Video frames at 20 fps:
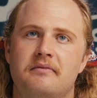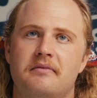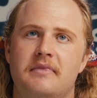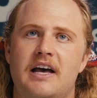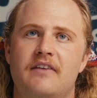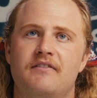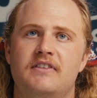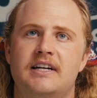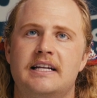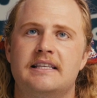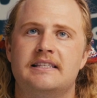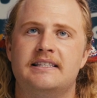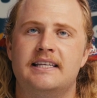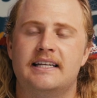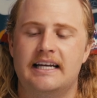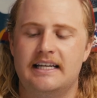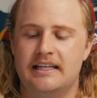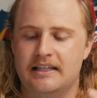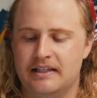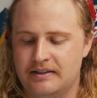Evidence that
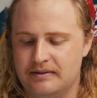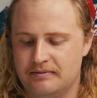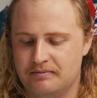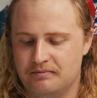I